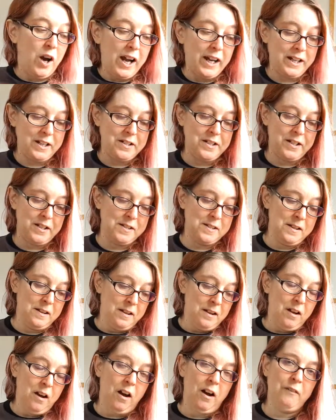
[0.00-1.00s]
ages.
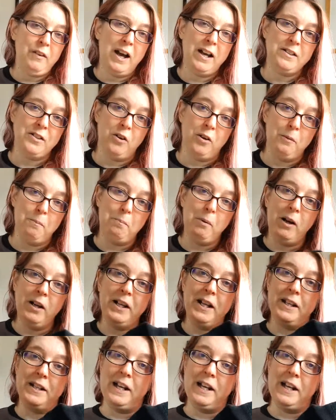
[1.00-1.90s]
I've had it on Buy It